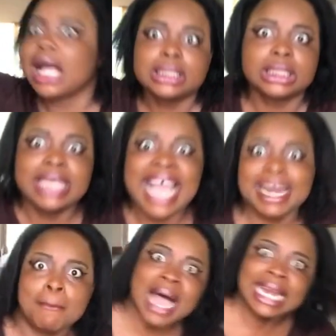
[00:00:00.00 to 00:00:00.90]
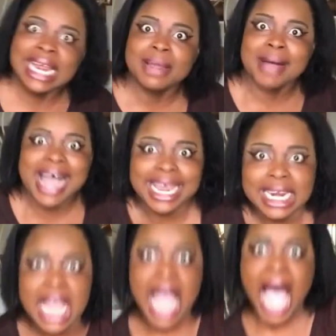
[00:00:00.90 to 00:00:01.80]
Girl body, man.
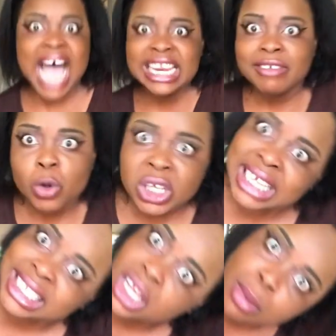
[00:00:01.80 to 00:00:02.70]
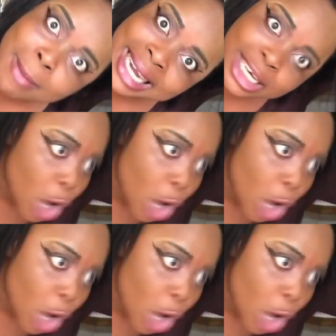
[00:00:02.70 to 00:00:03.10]
I never know that some body no.